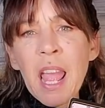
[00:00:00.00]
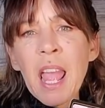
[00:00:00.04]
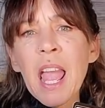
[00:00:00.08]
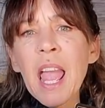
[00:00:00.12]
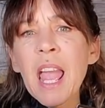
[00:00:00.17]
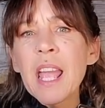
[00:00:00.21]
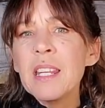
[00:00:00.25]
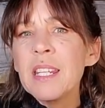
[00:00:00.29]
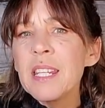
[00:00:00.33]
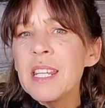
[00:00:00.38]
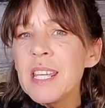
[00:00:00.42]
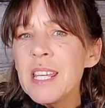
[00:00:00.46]

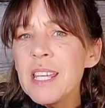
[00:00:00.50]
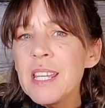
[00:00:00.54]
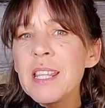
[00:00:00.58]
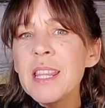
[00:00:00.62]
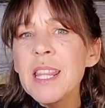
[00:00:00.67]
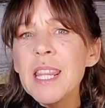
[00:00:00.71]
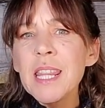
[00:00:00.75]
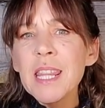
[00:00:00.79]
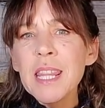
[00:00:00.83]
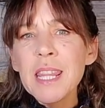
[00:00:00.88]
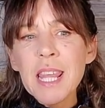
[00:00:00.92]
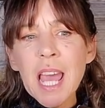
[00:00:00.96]
And
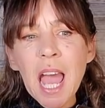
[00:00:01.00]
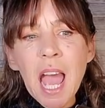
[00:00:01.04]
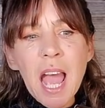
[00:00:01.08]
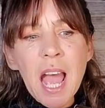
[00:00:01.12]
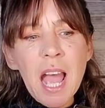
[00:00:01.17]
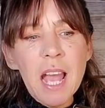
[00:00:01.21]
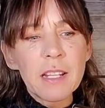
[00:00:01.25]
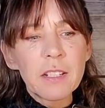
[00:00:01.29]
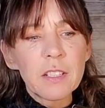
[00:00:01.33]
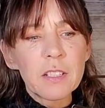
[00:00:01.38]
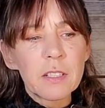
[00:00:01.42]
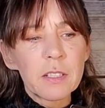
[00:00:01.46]
in
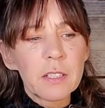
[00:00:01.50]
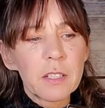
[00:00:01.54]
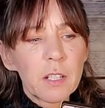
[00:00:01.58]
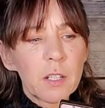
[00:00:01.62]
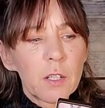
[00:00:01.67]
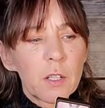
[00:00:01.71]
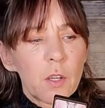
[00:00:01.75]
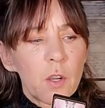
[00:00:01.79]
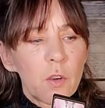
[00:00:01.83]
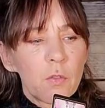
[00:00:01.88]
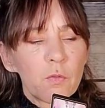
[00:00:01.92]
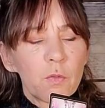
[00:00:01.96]
that
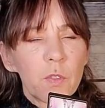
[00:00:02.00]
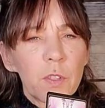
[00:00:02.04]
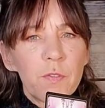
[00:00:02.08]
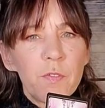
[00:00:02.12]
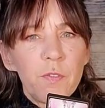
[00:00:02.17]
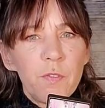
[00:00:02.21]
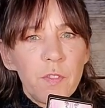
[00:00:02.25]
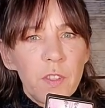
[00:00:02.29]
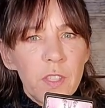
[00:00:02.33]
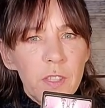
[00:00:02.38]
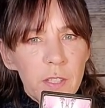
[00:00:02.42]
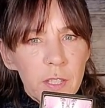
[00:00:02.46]

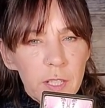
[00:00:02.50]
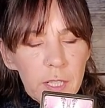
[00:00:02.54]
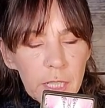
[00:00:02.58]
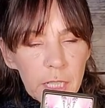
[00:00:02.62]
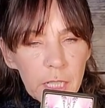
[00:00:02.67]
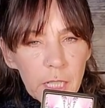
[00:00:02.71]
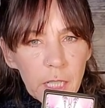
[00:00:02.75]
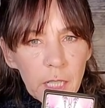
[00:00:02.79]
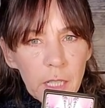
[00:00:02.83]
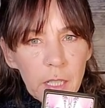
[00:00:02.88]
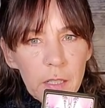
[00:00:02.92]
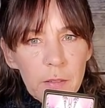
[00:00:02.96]

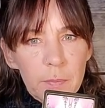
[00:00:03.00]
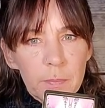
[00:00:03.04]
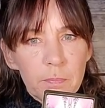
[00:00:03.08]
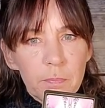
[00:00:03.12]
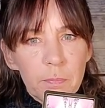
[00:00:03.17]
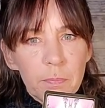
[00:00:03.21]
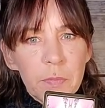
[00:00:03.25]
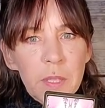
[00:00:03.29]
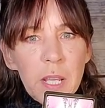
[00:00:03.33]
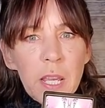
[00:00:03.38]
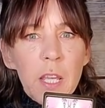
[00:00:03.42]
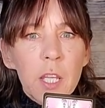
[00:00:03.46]
revealing,
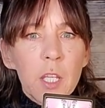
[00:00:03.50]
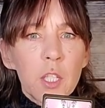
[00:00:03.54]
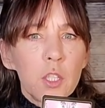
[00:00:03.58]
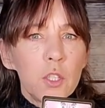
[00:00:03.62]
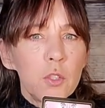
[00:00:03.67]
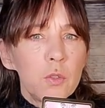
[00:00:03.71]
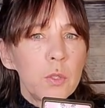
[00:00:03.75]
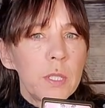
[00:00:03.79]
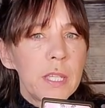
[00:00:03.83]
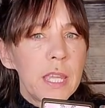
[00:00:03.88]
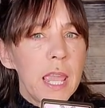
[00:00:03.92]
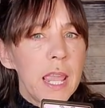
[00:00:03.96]

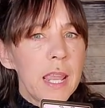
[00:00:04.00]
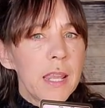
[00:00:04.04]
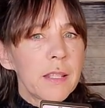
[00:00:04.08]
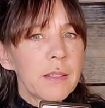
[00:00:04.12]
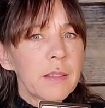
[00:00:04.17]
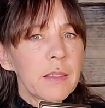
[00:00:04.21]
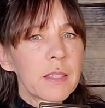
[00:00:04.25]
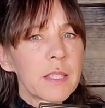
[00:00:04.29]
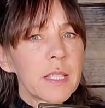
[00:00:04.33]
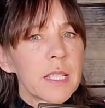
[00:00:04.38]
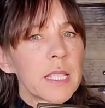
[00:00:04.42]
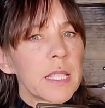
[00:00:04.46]
you
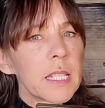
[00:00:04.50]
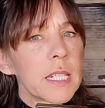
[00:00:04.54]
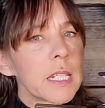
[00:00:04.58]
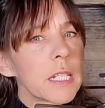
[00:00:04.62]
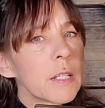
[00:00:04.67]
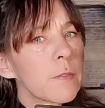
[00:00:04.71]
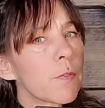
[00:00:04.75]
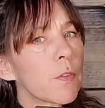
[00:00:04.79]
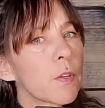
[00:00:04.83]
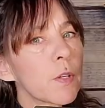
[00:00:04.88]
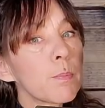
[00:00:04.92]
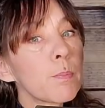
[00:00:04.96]
gain this
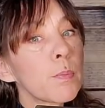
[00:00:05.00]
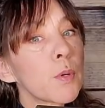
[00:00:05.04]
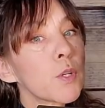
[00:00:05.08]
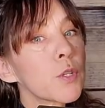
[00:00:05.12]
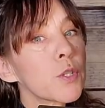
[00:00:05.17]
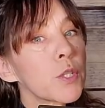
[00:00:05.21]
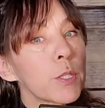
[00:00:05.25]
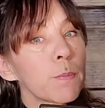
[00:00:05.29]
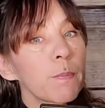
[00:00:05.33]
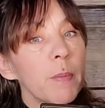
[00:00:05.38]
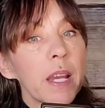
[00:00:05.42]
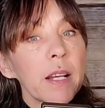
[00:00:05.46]
different
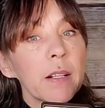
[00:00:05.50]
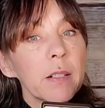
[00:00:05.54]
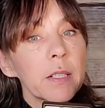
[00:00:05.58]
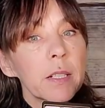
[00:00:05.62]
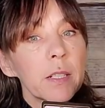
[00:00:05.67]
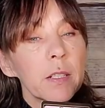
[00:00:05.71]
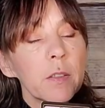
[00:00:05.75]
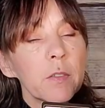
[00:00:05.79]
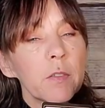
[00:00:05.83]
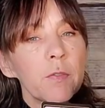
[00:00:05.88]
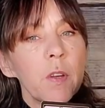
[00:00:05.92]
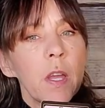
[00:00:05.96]

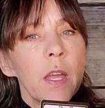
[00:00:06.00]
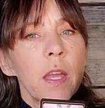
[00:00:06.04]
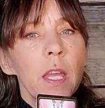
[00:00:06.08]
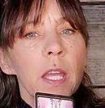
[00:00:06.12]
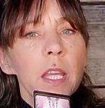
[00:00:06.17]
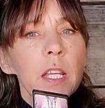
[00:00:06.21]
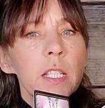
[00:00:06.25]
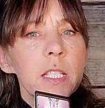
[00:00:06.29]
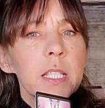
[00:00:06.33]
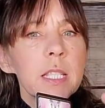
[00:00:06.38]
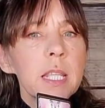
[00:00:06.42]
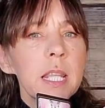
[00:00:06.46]
perspective.
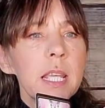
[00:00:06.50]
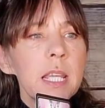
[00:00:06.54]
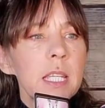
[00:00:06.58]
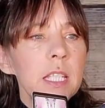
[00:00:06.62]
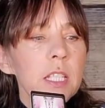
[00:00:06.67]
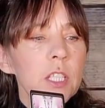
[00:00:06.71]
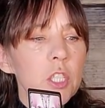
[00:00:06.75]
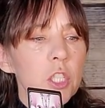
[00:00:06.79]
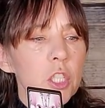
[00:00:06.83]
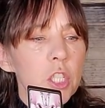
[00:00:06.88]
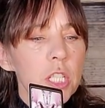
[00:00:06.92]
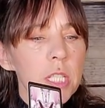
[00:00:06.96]

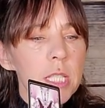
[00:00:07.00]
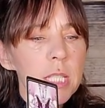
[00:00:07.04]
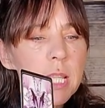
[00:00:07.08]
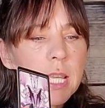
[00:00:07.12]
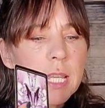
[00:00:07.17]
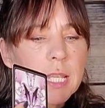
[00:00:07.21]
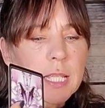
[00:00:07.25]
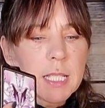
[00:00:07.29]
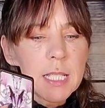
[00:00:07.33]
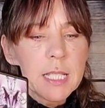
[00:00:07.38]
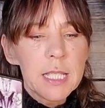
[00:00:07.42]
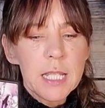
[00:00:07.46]
It's just
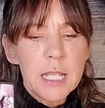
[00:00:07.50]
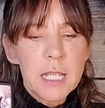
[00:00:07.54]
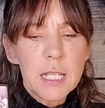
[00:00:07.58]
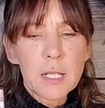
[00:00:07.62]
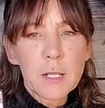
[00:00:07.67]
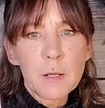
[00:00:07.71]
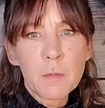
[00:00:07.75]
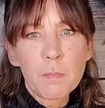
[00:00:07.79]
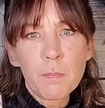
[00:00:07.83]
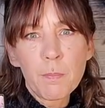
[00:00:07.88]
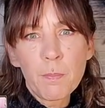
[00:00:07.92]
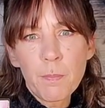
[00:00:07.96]
like
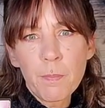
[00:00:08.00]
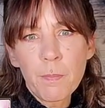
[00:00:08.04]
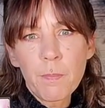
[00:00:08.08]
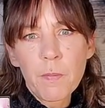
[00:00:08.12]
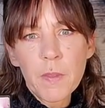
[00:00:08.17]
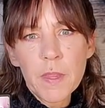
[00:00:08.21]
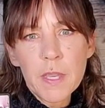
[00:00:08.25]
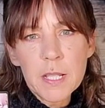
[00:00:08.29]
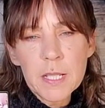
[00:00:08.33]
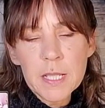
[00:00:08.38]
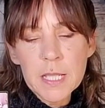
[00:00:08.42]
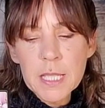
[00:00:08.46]
seeing,
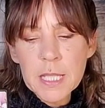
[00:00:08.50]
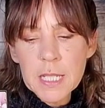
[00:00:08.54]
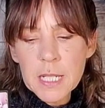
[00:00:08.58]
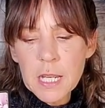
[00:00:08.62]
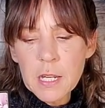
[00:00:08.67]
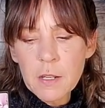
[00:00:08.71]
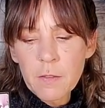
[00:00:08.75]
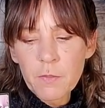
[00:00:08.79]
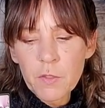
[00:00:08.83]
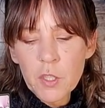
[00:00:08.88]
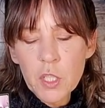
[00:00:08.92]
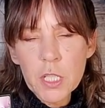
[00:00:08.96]
instead
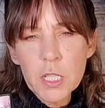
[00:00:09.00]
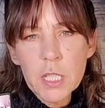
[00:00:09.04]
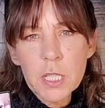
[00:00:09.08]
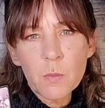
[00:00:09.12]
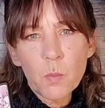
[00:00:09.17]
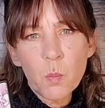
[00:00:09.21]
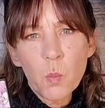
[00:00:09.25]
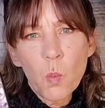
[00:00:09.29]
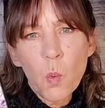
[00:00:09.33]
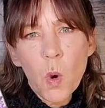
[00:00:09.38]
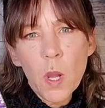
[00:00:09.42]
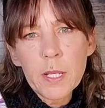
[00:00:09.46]
of just
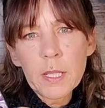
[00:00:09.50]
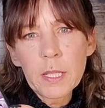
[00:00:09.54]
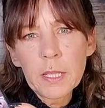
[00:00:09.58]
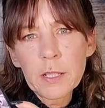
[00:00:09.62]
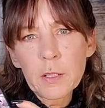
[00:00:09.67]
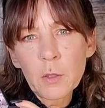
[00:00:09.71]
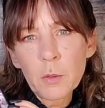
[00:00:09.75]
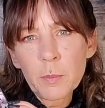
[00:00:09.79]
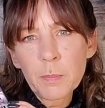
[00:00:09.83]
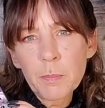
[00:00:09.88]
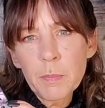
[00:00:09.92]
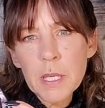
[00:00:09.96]
one
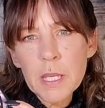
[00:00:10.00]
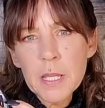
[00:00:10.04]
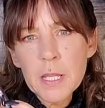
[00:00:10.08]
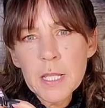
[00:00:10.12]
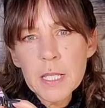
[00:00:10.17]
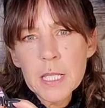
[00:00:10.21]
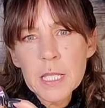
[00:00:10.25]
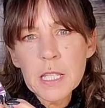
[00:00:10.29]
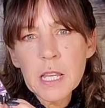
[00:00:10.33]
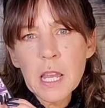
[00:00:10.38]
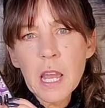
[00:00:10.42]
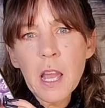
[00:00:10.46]
little
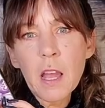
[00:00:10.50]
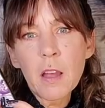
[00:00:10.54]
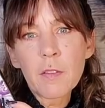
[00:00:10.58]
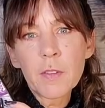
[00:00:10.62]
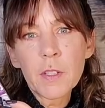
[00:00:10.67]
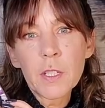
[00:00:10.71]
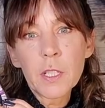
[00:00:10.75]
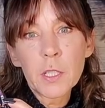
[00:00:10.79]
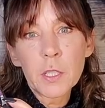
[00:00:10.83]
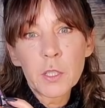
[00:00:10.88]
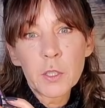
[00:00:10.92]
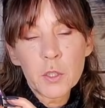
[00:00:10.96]
piece of
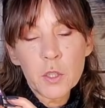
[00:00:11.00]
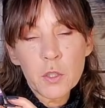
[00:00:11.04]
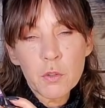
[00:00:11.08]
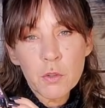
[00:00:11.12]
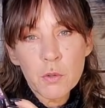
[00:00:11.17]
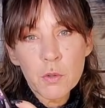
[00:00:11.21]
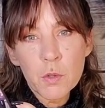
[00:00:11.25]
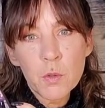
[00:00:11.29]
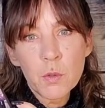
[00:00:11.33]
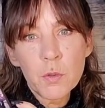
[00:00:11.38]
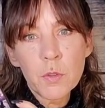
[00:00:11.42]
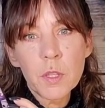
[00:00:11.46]
a
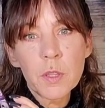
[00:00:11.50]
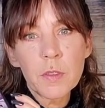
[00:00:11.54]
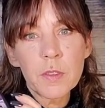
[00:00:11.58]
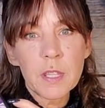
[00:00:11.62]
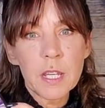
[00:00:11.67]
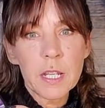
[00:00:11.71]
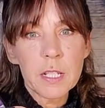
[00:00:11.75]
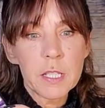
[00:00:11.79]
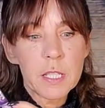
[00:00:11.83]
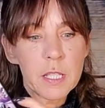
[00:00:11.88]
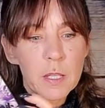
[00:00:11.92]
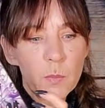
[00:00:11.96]
truth
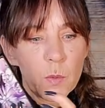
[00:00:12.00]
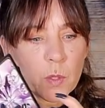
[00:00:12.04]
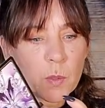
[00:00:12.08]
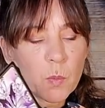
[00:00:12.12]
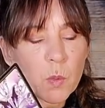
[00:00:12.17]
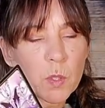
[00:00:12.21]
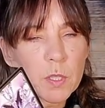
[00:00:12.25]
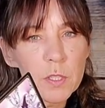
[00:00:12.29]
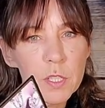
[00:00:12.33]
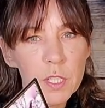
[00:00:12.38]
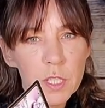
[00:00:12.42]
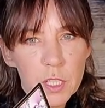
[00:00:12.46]
that someone
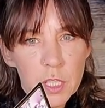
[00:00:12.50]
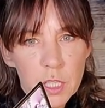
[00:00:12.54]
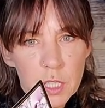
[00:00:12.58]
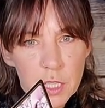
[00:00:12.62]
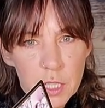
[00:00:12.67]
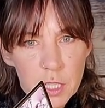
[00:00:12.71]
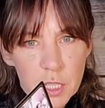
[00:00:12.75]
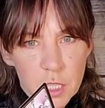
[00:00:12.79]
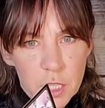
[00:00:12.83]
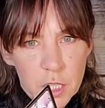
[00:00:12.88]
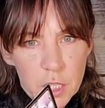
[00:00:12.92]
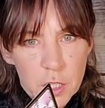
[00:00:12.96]
wants
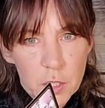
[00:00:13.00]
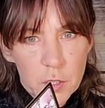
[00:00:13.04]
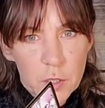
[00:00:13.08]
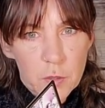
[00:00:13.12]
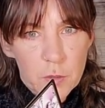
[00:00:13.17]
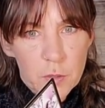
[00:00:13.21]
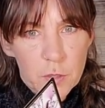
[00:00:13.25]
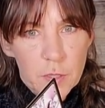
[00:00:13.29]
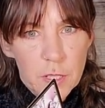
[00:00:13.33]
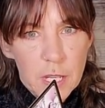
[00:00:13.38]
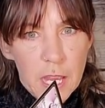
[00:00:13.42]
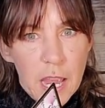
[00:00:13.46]
to
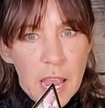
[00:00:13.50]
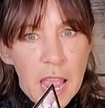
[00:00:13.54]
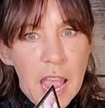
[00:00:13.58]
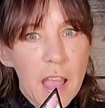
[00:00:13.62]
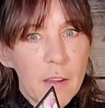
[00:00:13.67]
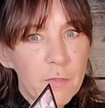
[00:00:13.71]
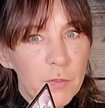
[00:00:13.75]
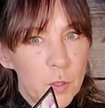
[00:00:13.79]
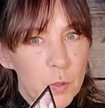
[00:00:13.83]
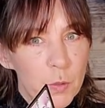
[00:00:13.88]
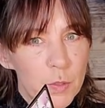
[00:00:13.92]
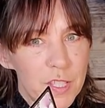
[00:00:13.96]

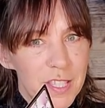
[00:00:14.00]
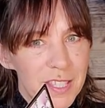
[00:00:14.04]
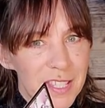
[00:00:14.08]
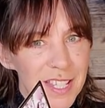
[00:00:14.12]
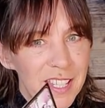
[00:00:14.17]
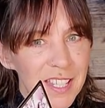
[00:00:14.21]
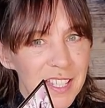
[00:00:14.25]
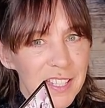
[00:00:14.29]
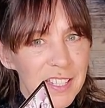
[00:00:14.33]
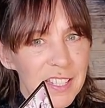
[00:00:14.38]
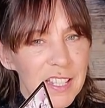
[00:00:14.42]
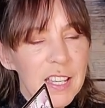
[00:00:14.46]
have you
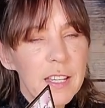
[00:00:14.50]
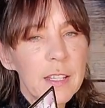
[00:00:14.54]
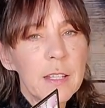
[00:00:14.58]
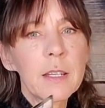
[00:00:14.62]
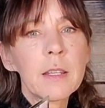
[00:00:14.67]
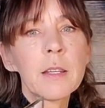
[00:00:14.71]
see,